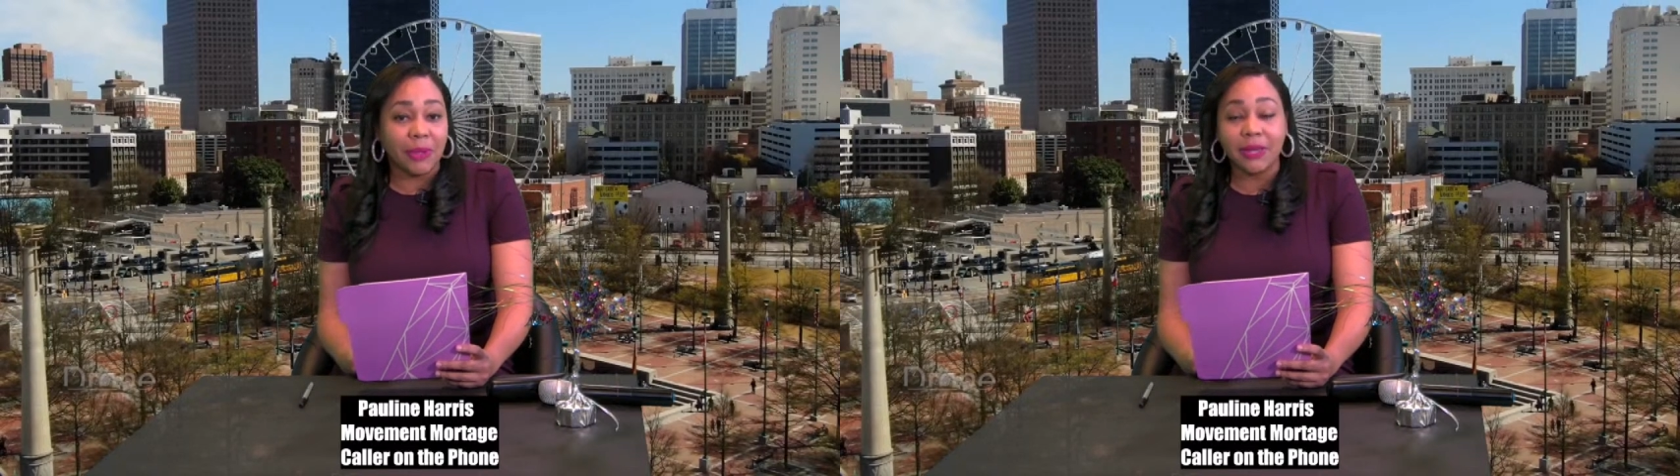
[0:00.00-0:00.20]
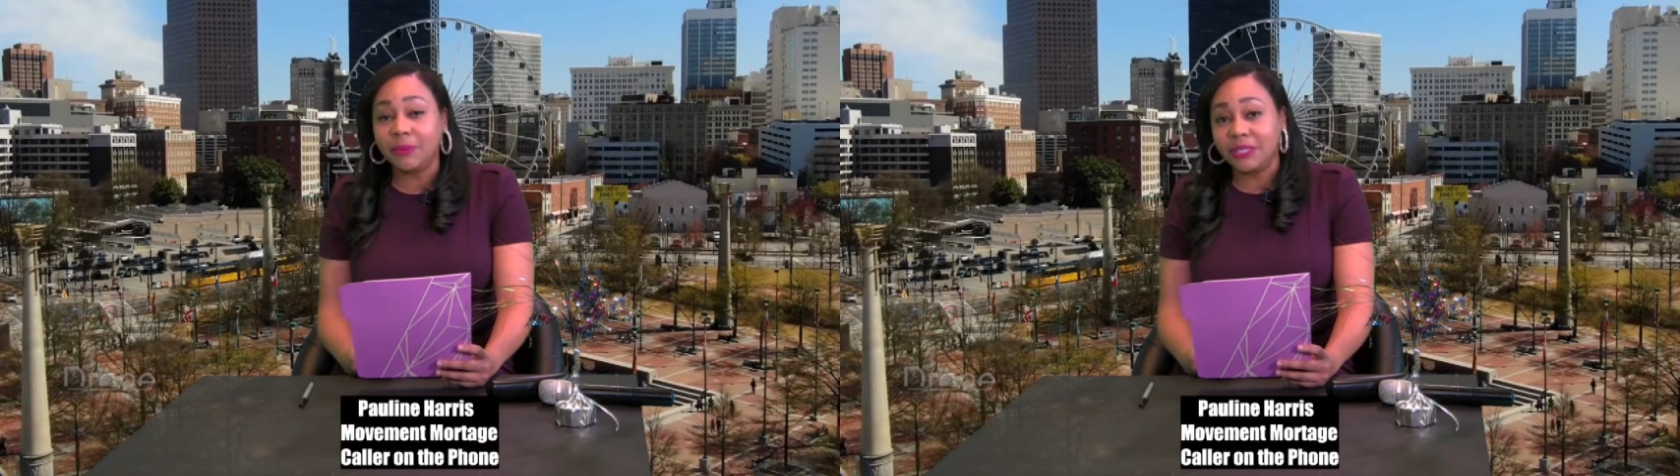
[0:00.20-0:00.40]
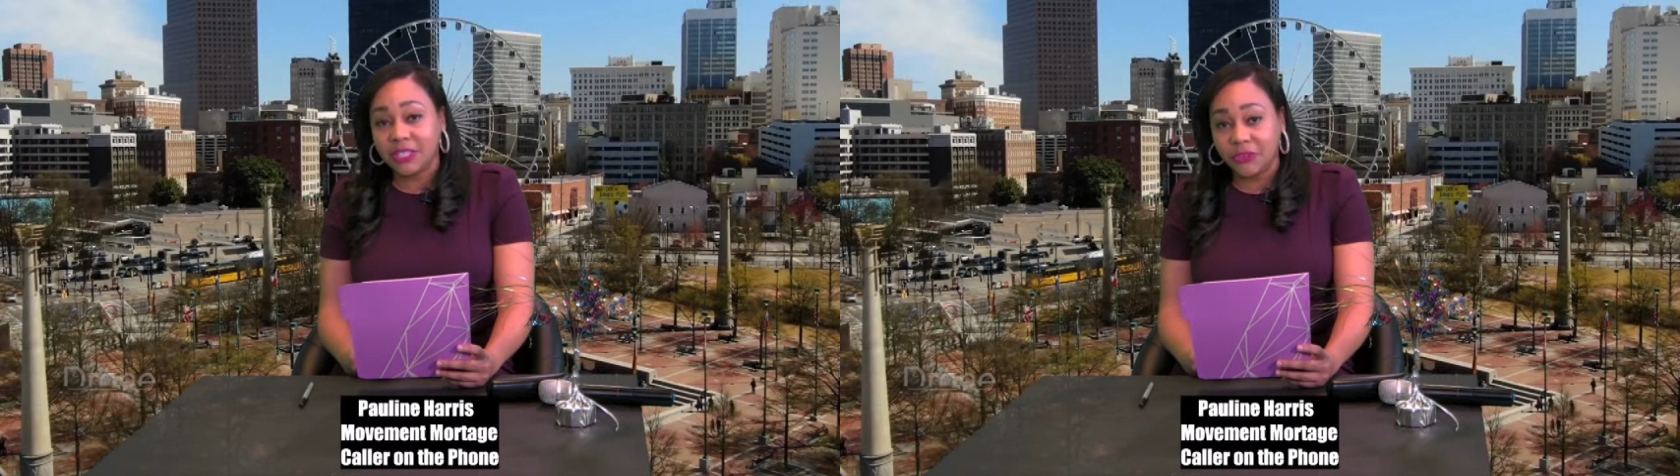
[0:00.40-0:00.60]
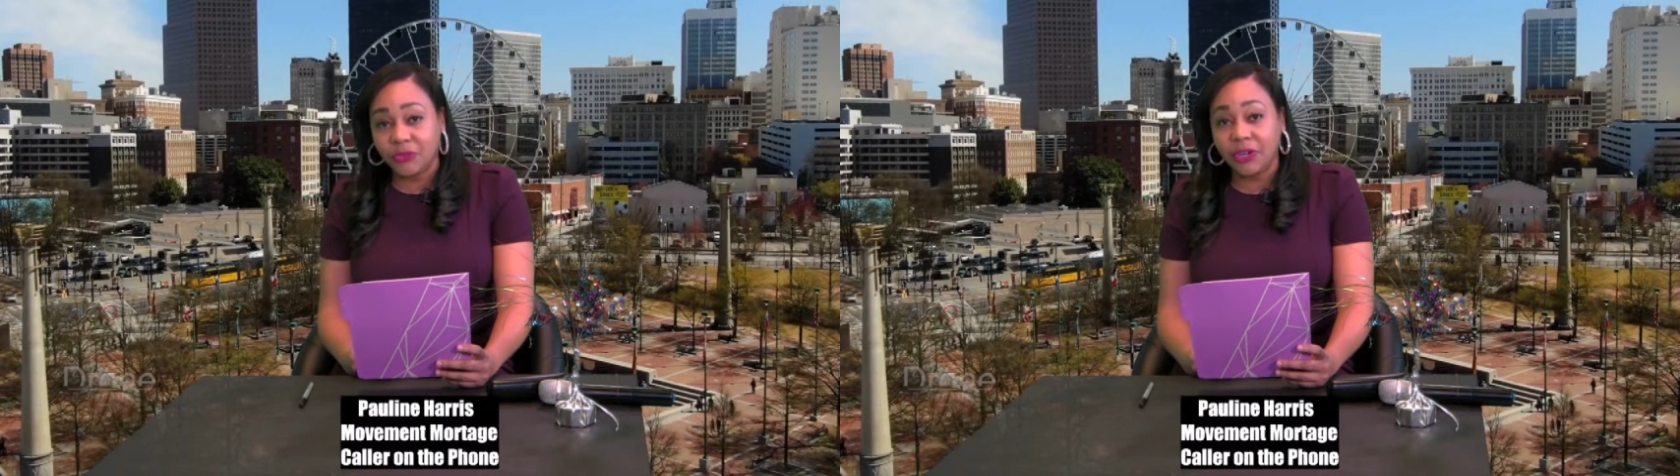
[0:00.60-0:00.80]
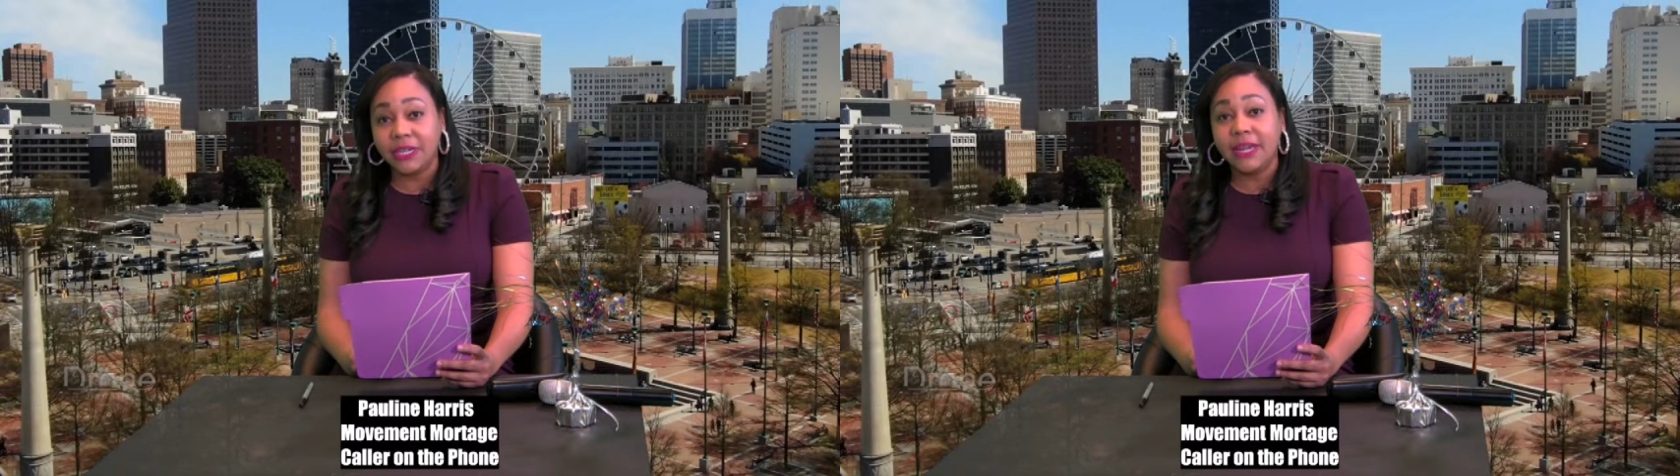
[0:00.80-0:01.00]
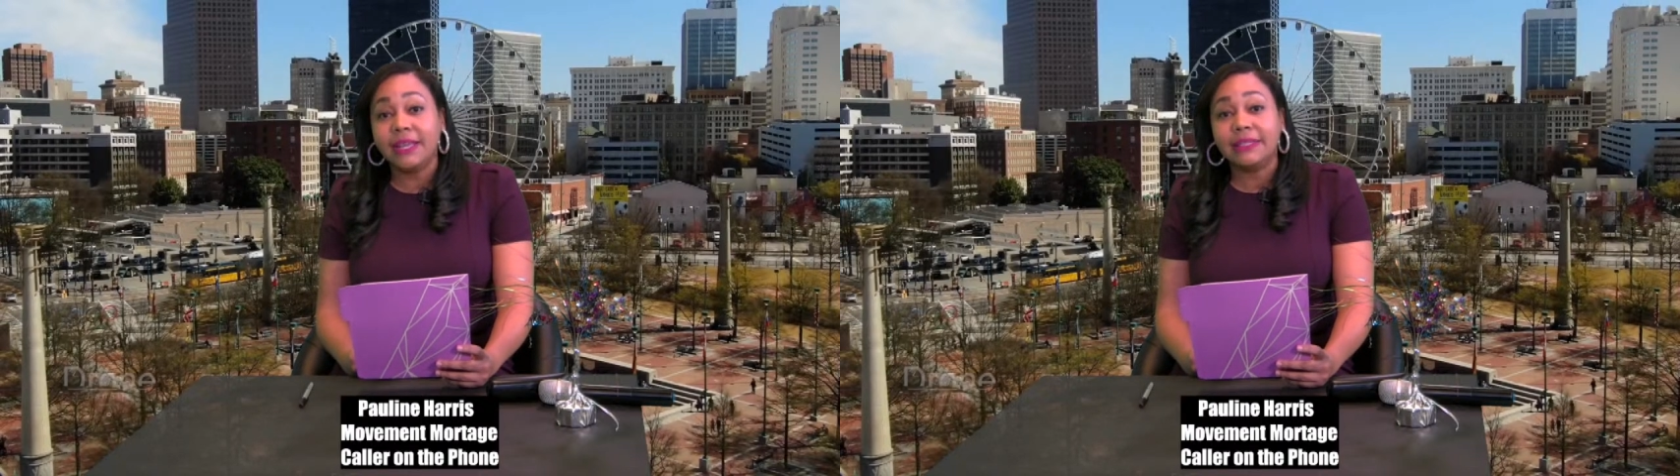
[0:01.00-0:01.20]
may be different,